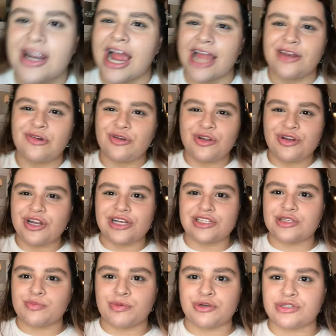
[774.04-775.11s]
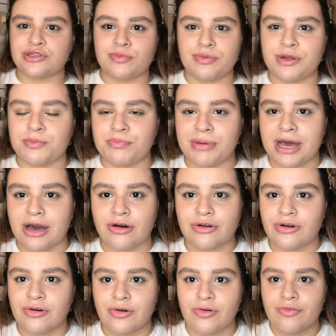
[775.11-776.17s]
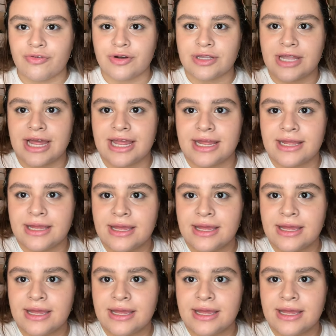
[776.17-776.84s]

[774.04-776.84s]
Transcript: I know you're not supposed to put powder over like